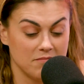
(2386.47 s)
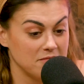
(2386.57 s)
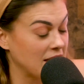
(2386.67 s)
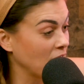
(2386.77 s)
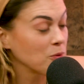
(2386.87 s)

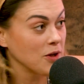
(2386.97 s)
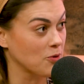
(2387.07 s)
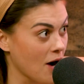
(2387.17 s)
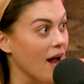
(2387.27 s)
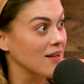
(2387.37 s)
sexually
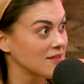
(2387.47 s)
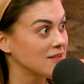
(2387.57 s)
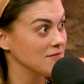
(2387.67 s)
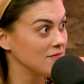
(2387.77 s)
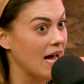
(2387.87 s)

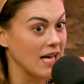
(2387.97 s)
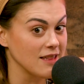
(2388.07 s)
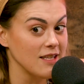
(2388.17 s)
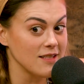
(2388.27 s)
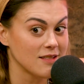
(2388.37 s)
harassed
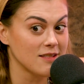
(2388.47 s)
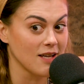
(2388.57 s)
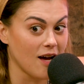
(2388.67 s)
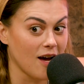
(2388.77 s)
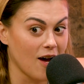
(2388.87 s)
at this
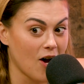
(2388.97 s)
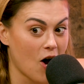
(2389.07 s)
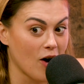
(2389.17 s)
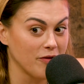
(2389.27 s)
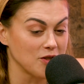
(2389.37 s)

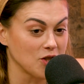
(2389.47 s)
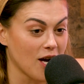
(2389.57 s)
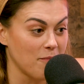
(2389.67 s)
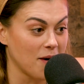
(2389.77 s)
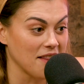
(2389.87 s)
office
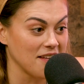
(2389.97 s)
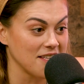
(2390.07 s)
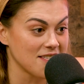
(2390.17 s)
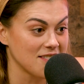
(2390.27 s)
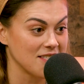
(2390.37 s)
job by
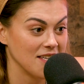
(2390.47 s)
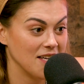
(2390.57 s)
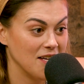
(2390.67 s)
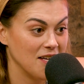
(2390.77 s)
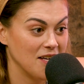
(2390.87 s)
this
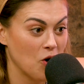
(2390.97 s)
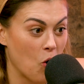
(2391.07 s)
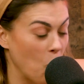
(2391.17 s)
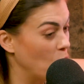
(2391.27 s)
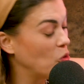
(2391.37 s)

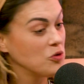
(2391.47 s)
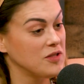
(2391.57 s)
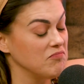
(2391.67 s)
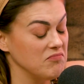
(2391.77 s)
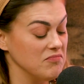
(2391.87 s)

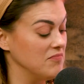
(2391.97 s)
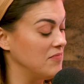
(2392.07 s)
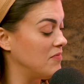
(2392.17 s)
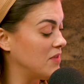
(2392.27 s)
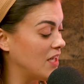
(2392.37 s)
old
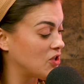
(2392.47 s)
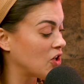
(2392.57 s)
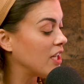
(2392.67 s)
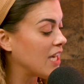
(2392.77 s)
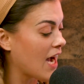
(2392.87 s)

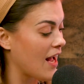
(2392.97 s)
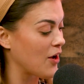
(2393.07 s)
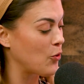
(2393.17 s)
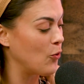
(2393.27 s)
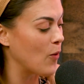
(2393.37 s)
attorney
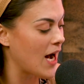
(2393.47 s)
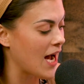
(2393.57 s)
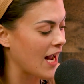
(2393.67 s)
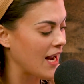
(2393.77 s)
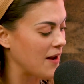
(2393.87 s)
guy who
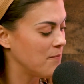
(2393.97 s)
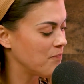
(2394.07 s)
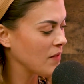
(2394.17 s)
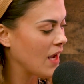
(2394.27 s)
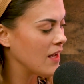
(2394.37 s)
I
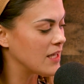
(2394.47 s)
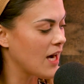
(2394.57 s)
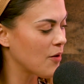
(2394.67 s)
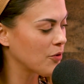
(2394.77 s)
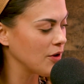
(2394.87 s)

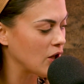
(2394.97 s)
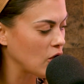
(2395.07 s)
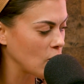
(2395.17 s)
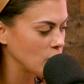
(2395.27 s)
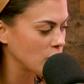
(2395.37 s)
got really
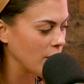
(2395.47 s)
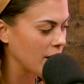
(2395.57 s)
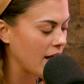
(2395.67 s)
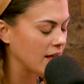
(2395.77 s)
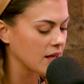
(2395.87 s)
close
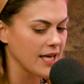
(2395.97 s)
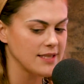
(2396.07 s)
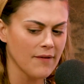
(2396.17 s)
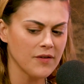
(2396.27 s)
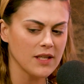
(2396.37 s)
with, and like
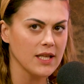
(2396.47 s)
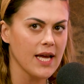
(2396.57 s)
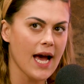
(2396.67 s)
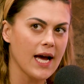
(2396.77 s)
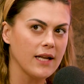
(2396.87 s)
definitely
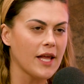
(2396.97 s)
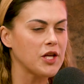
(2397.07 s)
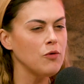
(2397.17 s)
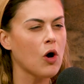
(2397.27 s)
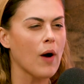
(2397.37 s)
had,
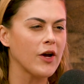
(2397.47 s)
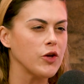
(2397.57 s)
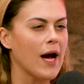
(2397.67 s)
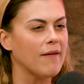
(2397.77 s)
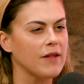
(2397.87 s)
like, you know how
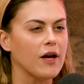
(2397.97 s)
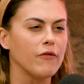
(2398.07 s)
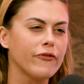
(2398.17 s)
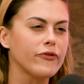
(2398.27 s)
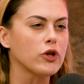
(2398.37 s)
you have like a
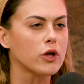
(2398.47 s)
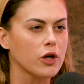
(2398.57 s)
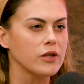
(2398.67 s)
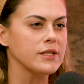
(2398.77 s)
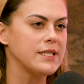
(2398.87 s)

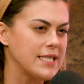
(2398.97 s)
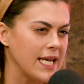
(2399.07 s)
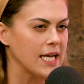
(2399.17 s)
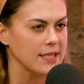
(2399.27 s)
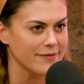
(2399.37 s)

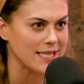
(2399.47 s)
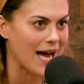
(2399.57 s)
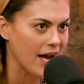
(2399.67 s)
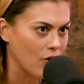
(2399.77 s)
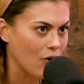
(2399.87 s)
flirting
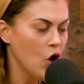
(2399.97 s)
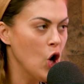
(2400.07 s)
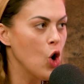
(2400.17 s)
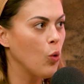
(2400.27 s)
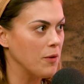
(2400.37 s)
style
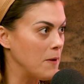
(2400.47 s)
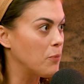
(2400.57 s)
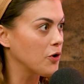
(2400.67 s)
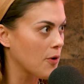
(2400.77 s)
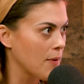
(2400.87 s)
with
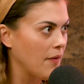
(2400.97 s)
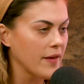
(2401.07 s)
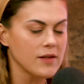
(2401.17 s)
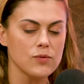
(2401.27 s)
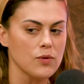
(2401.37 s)
people you're around.
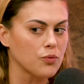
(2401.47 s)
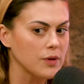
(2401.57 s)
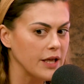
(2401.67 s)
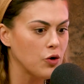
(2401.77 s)
Like, this was a really